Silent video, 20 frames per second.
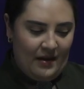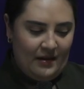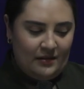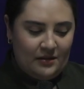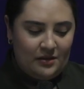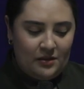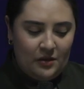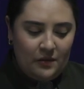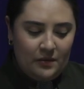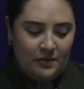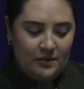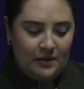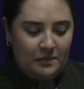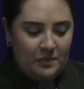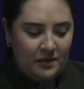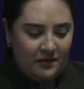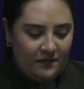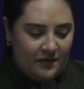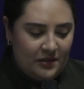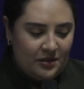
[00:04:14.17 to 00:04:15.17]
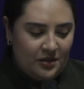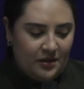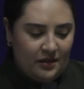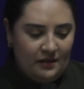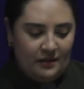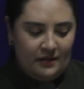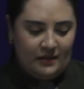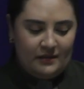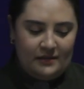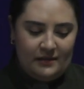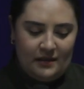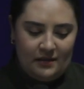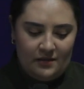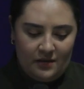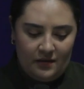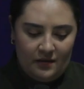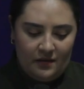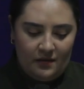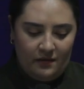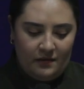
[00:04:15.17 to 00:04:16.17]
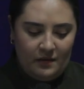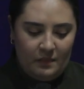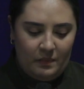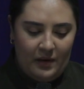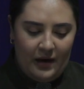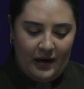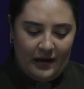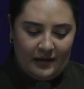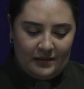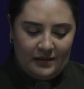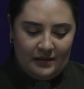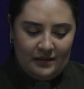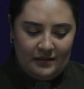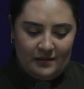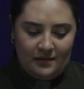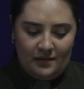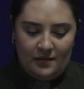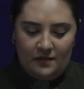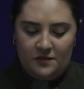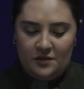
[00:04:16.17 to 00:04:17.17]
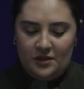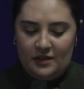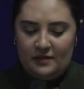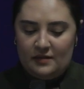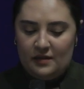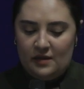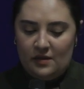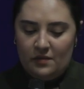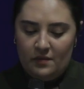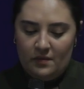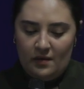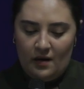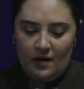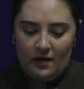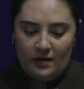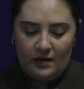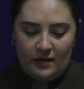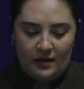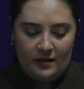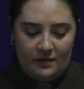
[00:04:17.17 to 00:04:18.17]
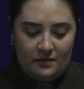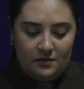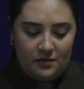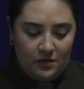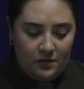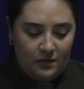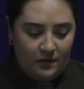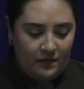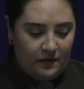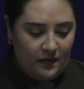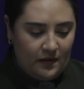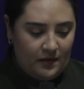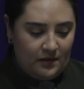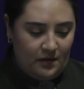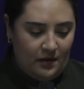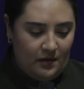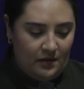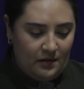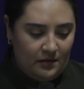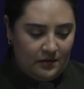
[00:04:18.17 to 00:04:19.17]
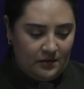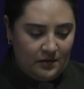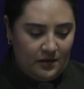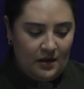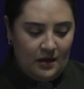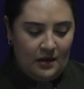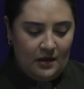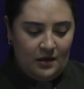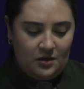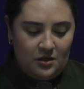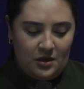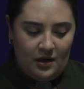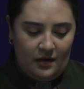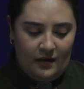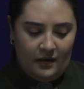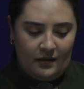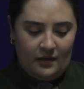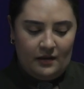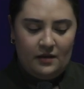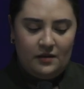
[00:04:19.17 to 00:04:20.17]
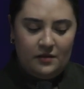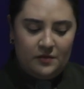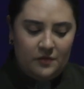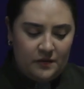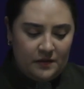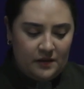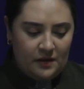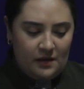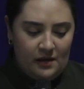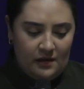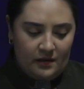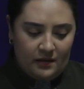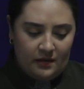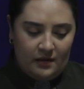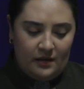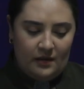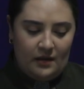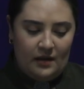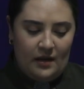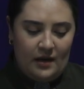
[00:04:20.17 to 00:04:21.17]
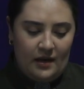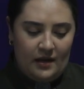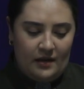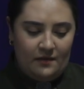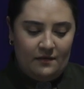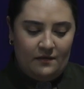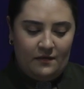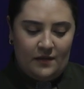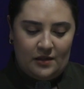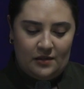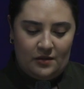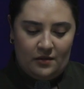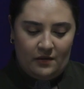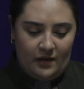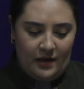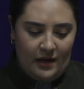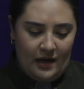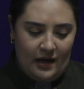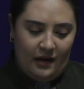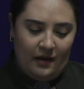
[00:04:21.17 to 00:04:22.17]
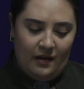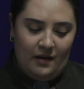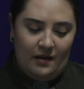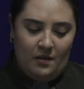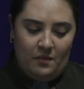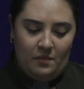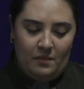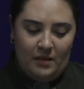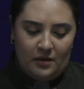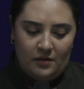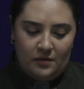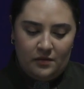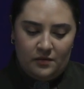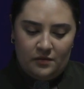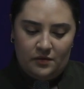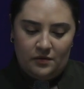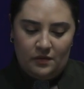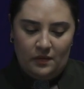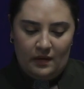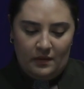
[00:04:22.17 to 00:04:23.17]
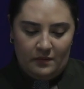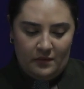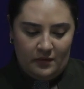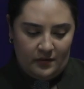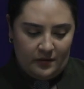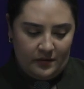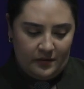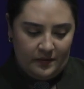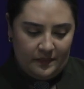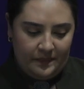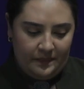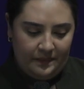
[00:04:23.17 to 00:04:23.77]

So, Double Vision is centered on the practice of Jessie Oonark and two of her daughters, Janet Kigusiuq and Victoria Mamnguqsualuk.